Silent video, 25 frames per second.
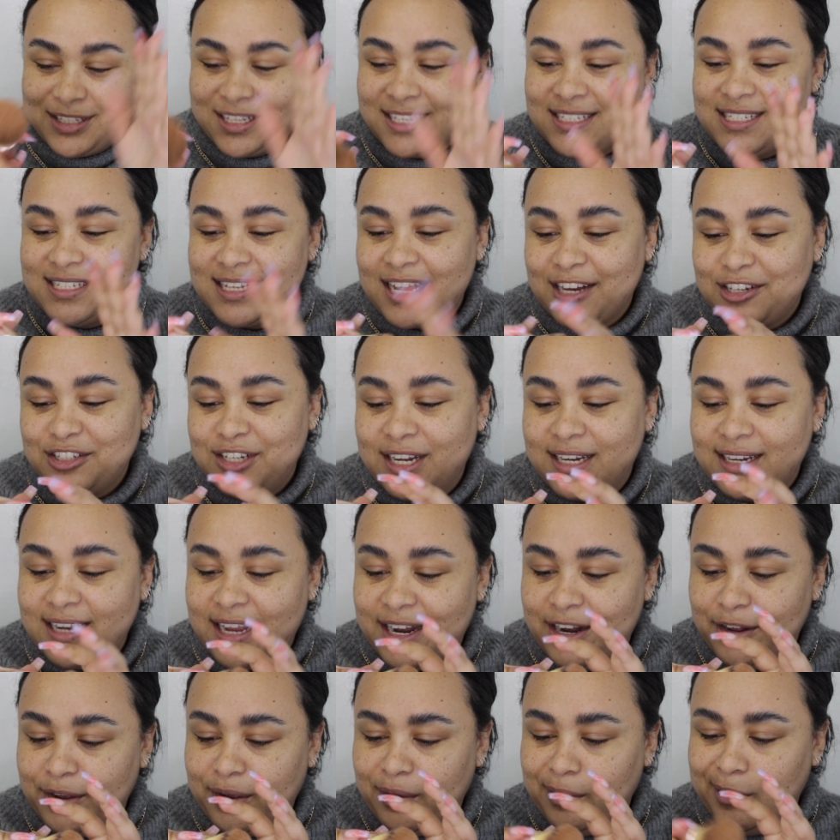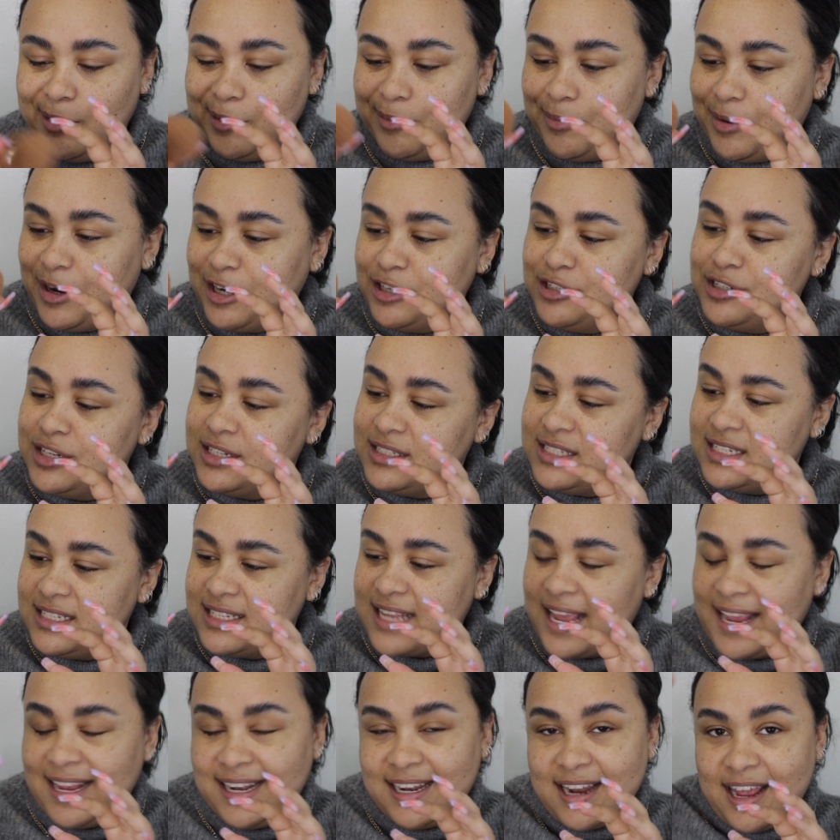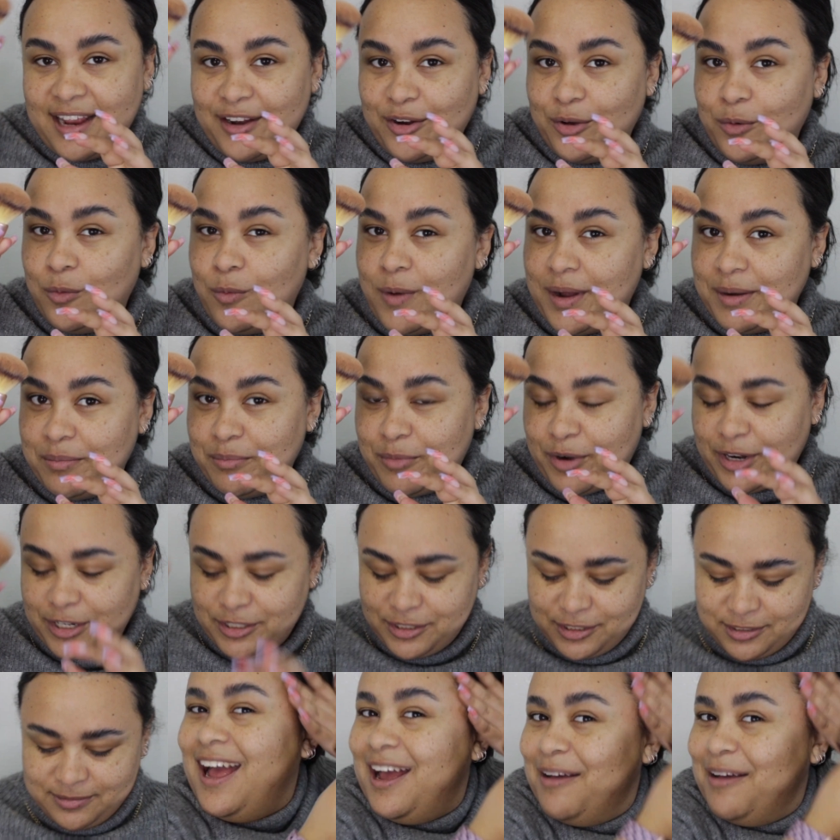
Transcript: This is actually a Nana Coco brush. This is a 901 brush.